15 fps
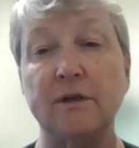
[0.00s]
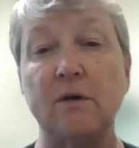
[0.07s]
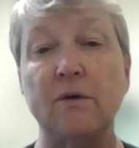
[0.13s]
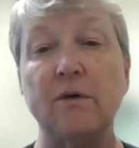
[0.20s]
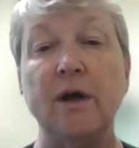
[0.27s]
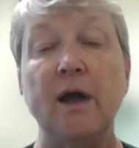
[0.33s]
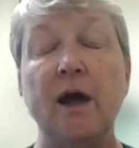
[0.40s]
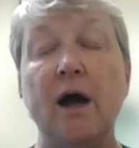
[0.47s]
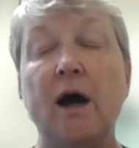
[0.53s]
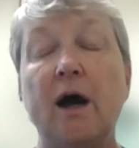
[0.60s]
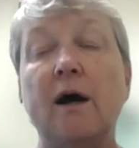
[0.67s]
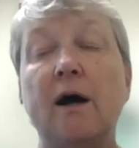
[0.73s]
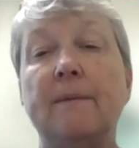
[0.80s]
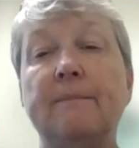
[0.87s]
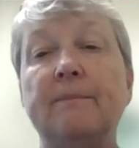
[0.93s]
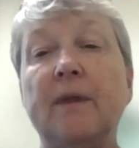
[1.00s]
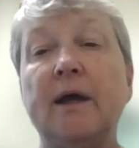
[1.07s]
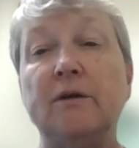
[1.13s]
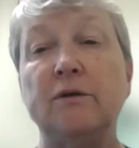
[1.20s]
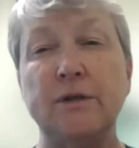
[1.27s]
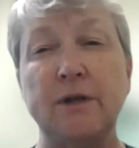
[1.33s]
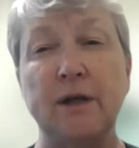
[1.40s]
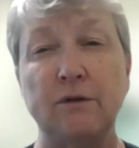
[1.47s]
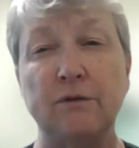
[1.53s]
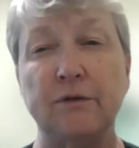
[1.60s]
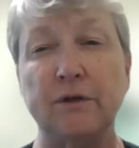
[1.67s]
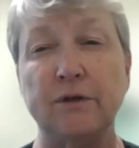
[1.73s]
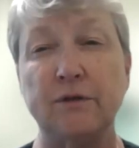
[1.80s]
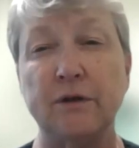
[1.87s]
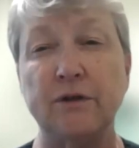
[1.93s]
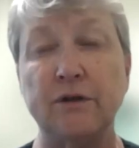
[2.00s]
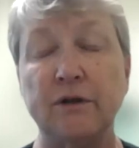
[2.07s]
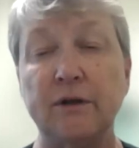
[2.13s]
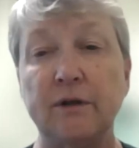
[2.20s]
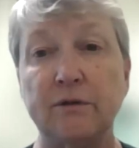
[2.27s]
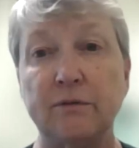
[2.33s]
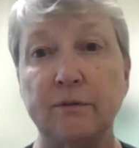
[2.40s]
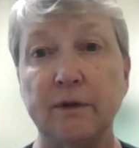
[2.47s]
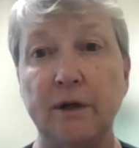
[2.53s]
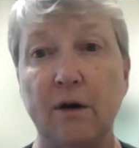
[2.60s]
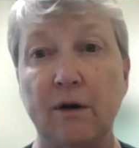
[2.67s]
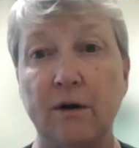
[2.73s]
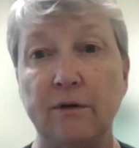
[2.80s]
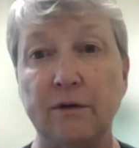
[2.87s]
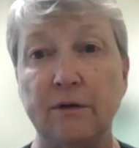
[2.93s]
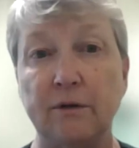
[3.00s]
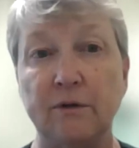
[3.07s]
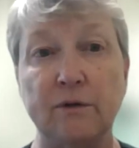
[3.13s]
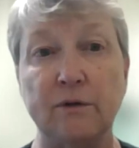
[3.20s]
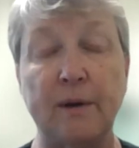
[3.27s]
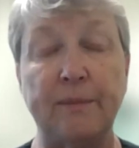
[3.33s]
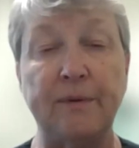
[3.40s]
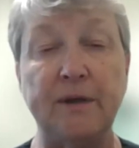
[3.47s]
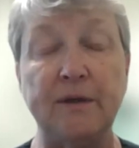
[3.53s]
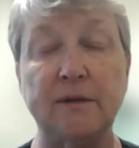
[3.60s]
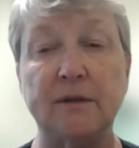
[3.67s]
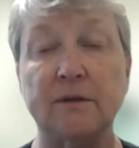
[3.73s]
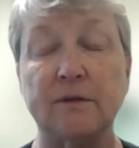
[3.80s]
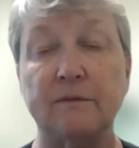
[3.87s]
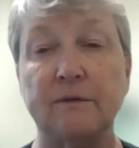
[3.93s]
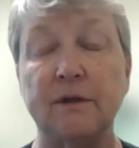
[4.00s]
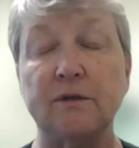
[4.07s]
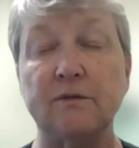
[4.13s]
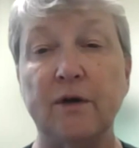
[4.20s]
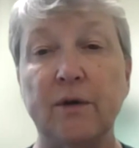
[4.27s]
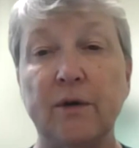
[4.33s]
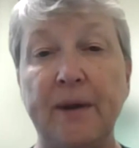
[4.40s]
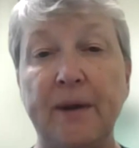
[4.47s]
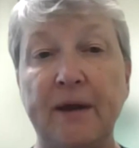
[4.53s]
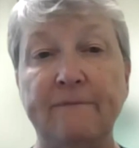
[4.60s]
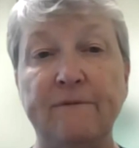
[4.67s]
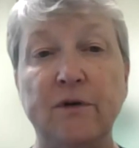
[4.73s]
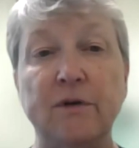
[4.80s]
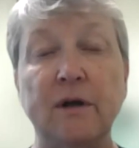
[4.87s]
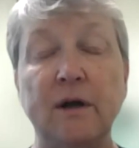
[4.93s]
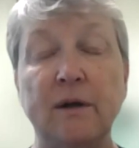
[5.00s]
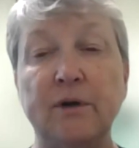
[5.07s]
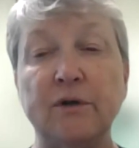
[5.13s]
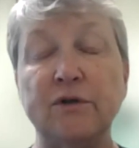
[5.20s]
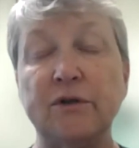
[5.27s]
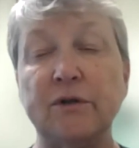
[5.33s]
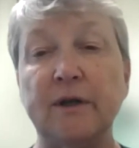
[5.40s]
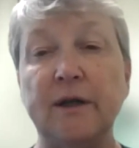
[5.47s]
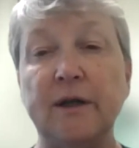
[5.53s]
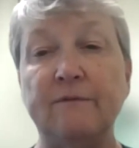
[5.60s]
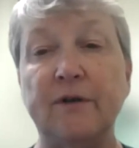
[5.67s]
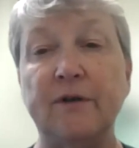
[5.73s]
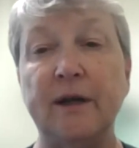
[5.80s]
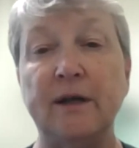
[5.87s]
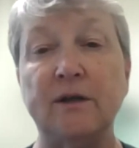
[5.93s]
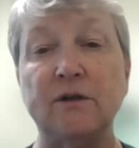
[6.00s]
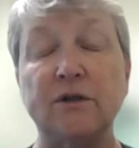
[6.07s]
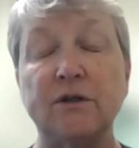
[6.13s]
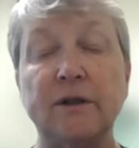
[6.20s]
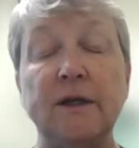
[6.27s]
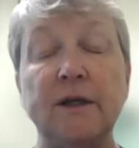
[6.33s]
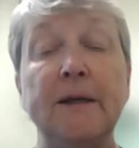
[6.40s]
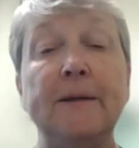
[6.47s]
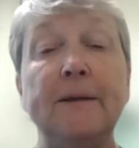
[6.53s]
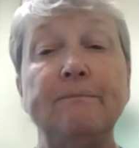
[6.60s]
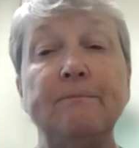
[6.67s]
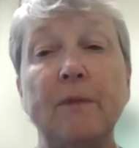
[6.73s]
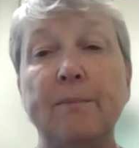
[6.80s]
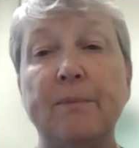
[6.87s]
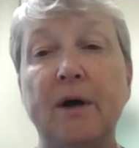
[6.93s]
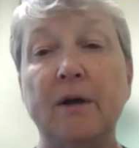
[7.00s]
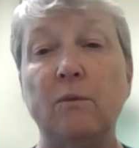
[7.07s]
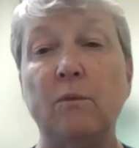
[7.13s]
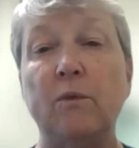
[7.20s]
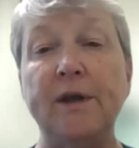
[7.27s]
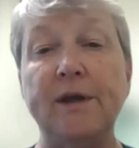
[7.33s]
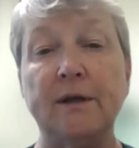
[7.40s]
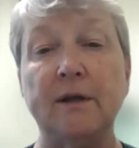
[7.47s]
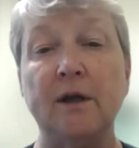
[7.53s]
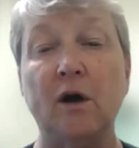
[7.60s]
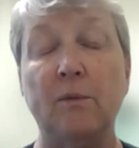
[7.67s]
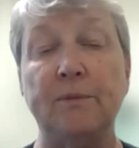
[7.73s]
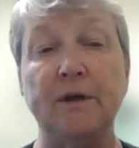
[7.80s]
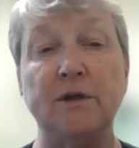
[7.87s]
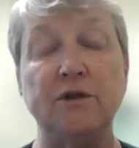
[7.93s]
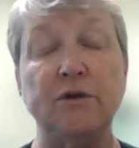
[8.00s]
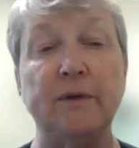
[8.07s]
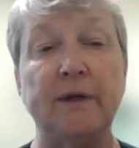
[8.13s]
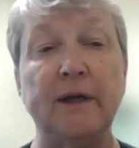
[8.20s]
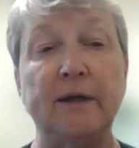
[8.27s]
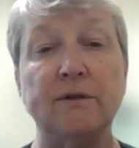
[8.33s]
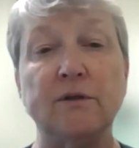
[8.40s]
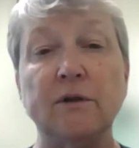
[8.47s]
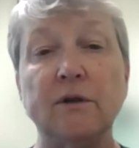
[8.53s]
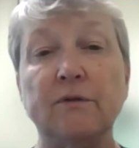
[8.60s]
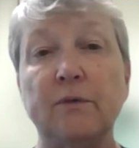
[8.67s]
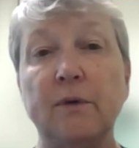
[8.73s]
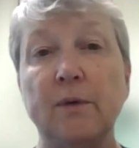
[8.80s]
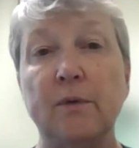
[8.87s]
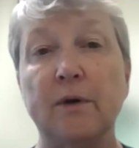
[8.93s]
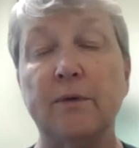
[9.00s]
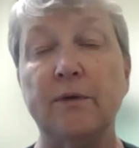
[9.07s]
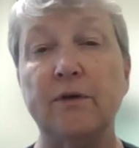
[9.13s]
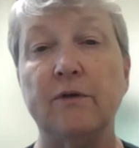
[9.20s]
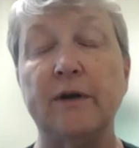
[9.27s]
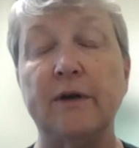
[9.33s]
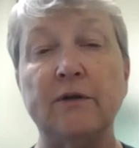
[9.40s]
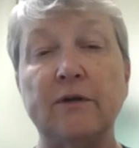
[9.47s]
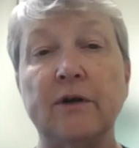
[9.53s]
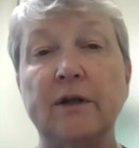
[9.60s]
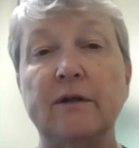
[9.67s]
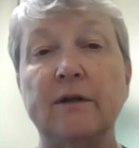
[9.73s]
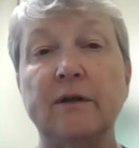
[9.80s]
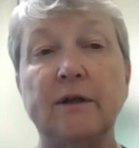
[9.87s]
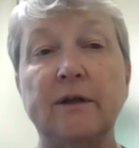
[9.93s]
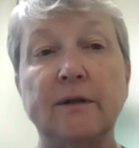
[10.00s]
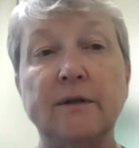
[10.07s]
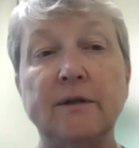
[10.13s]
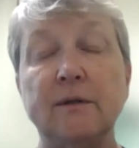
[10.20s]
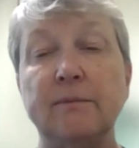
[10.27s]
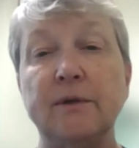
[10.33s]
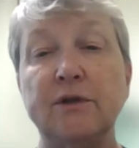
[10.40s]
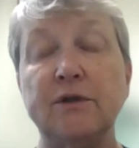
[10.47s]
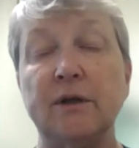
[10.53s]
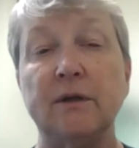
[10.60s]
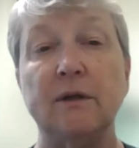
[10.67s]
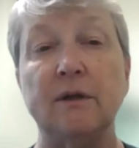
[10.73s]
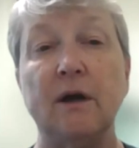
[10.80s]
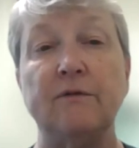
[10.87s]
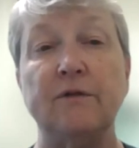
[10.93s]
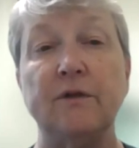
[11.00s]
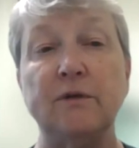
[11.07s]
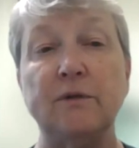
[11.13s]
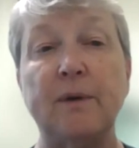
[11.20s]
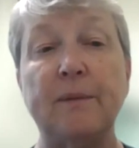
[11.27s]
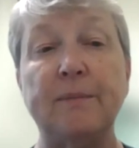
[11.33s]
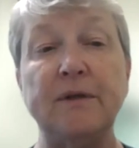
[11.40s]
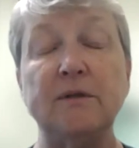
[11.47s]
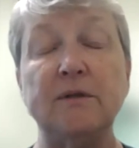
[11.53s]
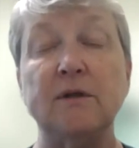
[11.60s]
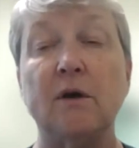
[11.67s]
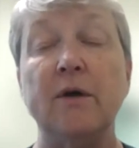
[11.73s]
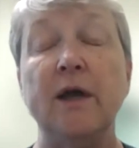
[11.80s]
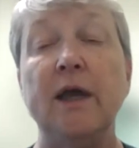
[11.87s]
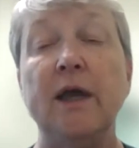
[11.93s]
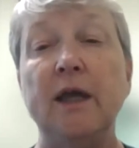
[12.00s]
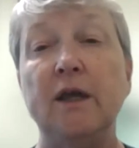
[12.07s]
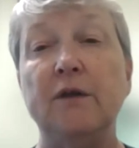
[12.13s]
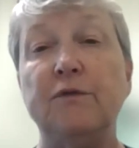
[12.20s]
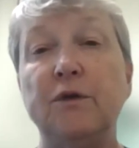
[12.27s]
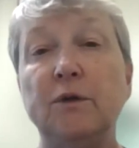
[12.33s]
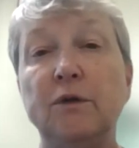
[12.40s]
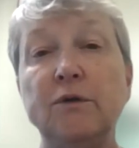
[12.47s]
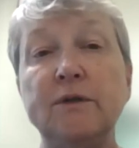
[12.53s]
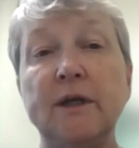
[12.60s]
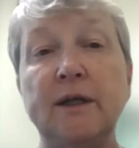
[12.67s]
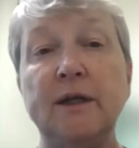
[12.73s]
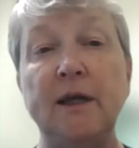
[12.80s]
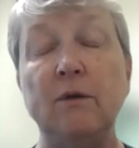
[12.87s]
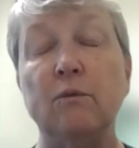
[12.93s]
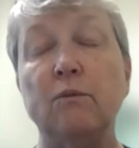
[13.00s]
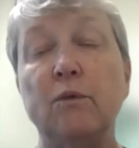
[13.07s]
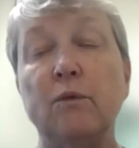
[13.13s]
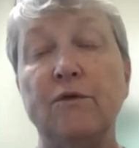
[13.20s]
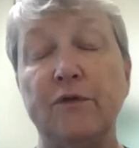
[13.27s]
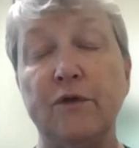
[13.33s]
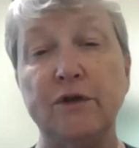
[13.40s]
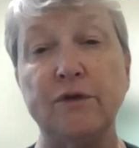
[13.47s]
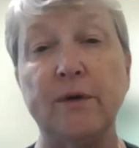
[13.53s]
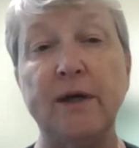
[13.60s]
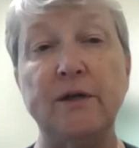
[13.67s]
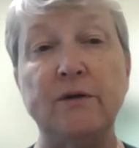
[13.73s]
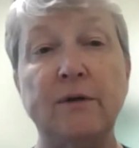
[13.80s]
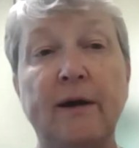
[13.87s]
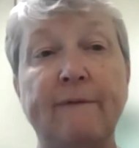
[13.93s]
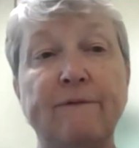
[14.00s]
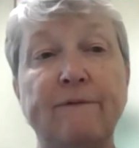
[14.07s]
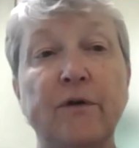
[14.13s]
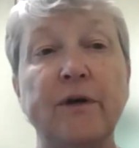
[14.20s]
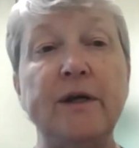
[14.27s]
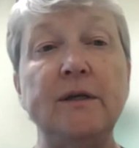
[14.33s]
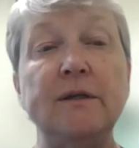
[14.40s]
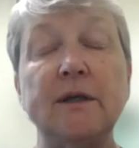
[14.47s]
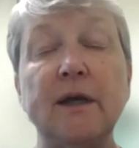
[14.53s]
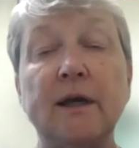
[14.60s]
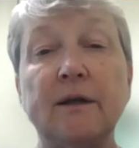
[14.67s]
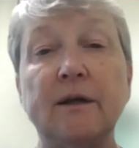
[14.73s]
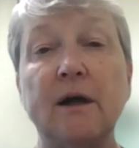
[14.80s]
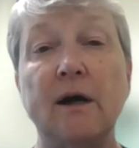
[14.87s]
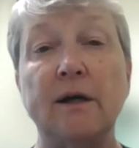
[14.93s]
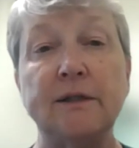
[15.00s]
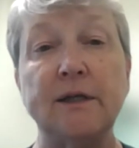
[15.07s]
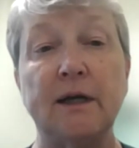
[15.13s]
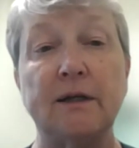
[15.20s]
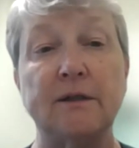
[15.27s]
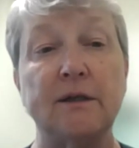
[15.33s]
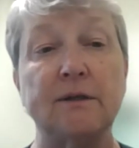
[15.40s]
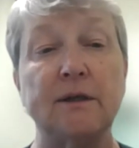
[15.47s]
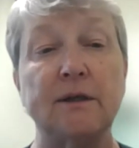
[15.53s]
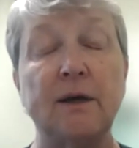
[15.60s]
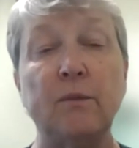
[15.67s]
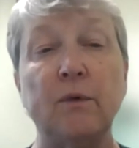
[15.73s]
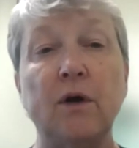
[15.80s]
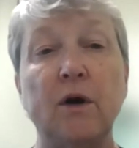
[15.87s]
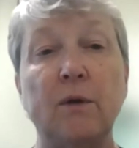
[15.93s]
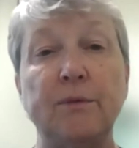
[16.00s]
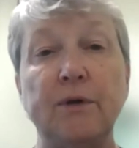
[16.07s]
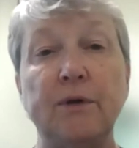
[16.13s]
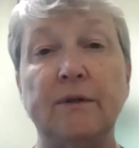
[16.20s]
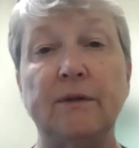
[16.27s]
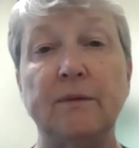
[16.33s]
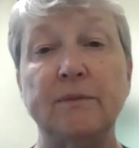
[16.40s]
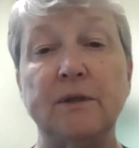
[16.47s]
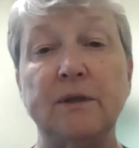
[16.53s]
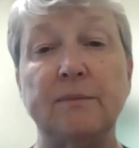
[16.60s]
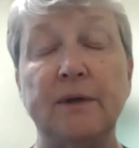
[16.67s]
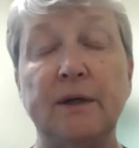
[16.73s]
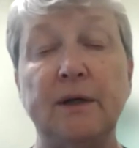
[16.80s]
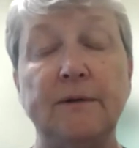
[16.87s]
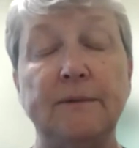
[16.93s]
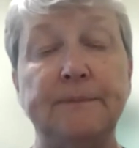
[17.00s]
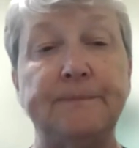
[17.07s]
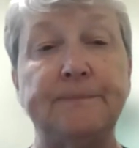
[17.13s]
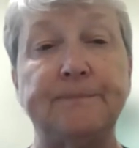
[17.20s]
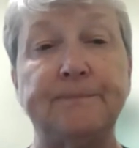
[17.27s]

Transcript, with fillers: So um, I understand your frustration. It's really hard to lose puppies. It's it's very painful emotionally and financially but we can help get you an answer if we work with your veterinary clinic on submission of those puppies. So if you lose any, refrigerate, do not freeze, and contact us, and we'll help you get them submitted.